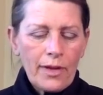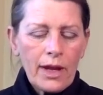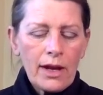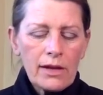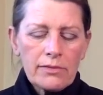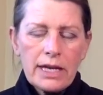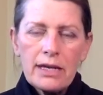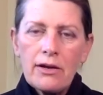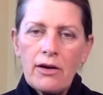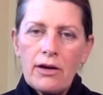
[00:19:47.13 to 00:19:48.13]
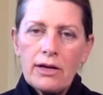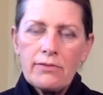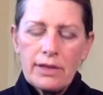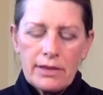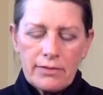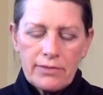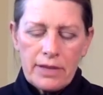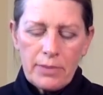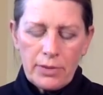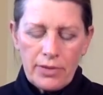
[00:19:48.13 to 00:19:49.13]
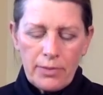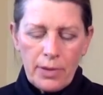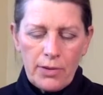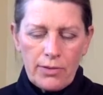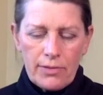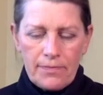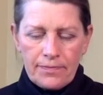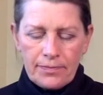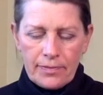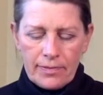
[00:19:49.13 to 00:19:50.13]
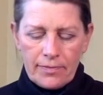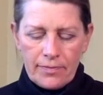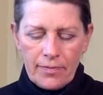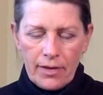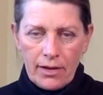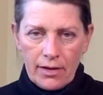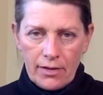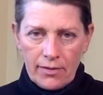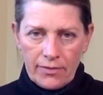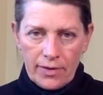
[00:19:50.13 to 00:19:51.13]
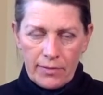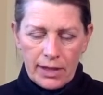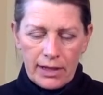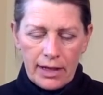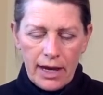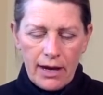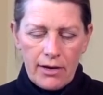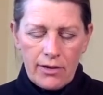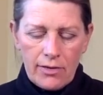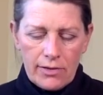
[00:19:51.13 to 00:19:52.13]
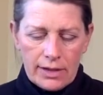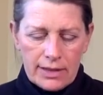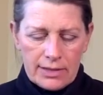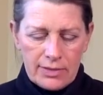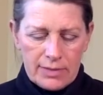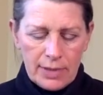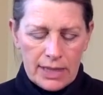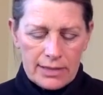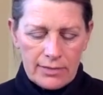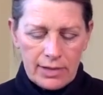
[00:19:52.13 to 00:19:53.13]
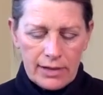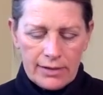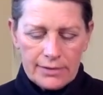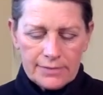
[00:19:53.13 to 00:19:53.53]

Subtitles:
And I'll read on with the rebirth poem from the cacao that this was blessed with.